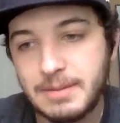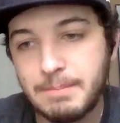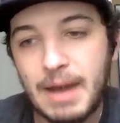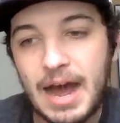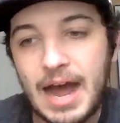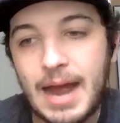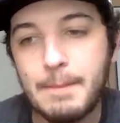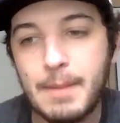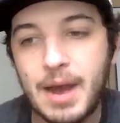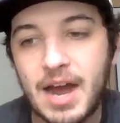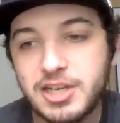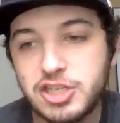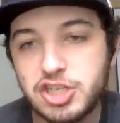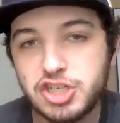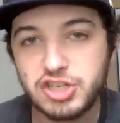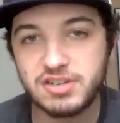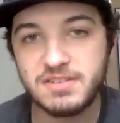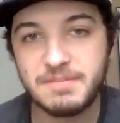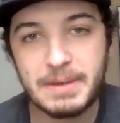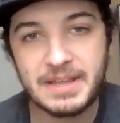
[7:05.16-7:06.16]
and in my mind,
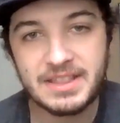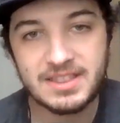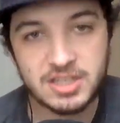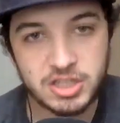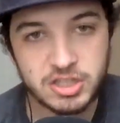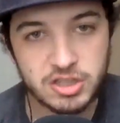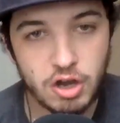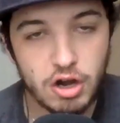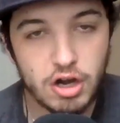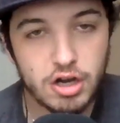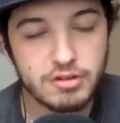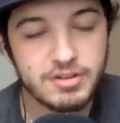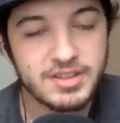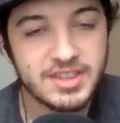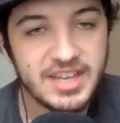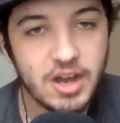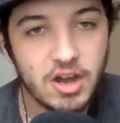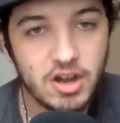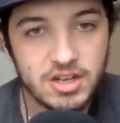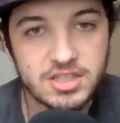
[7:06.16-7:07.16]
should have been the starter
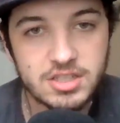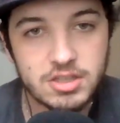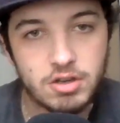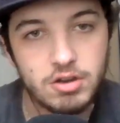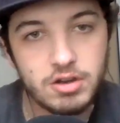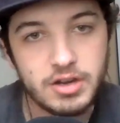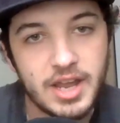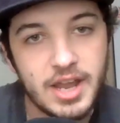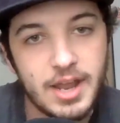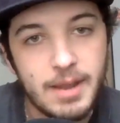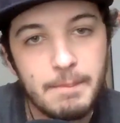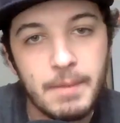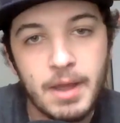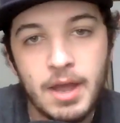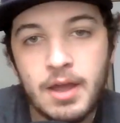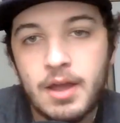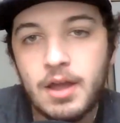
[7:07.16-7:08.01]
in the All Star game,